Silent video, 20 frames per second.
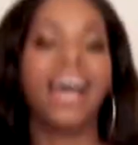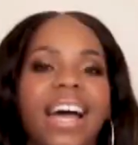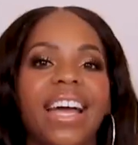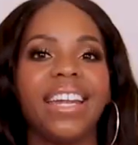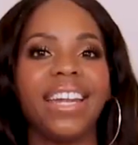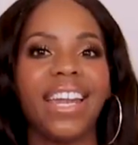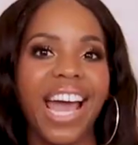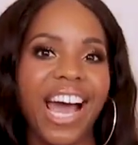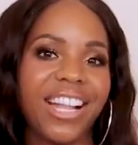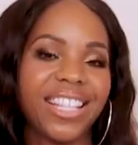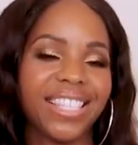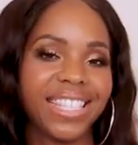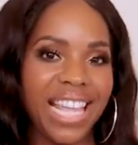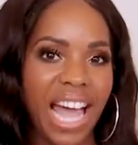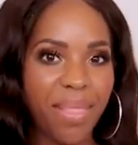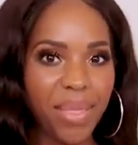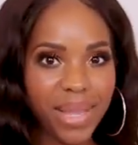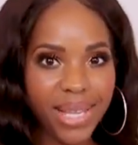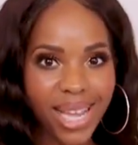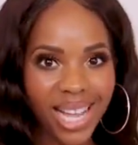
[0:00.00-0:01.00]
And now it's
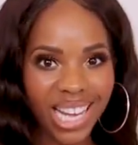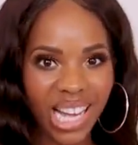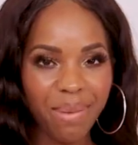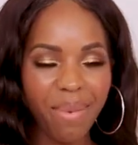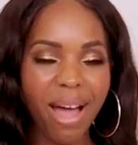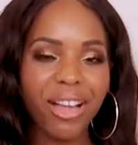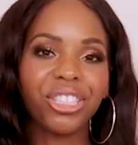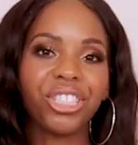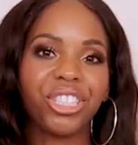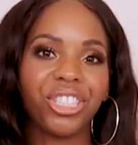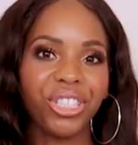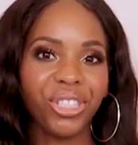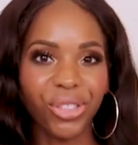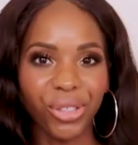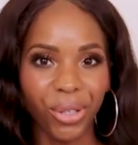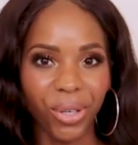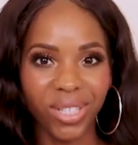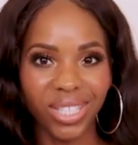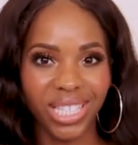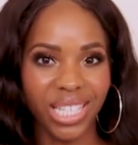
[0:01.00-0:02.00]
time to talk about
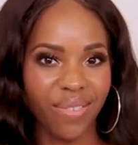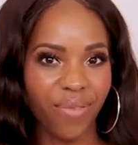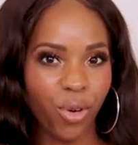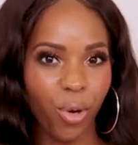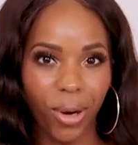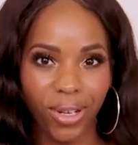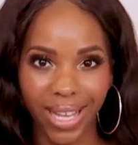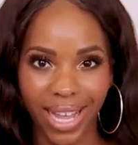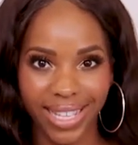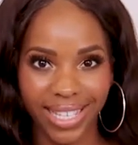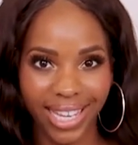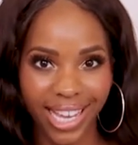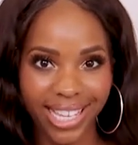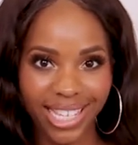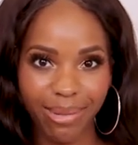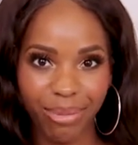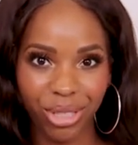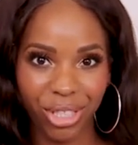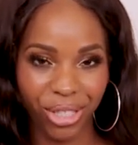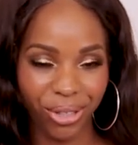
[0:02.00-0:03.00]
shoes, because of course I have to get
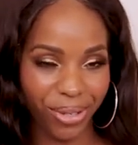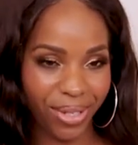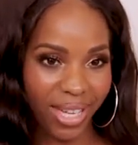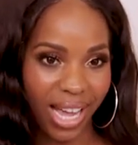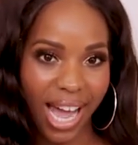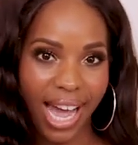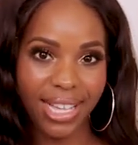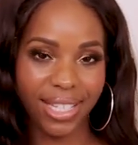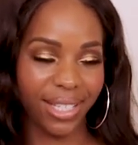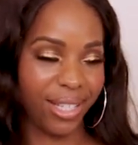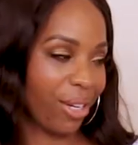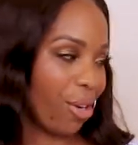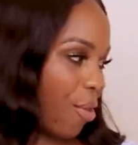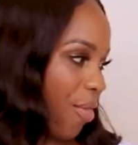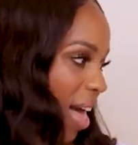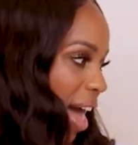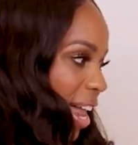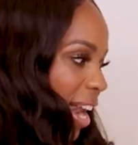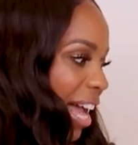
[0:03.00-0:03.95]
some shoes, guys, you know that.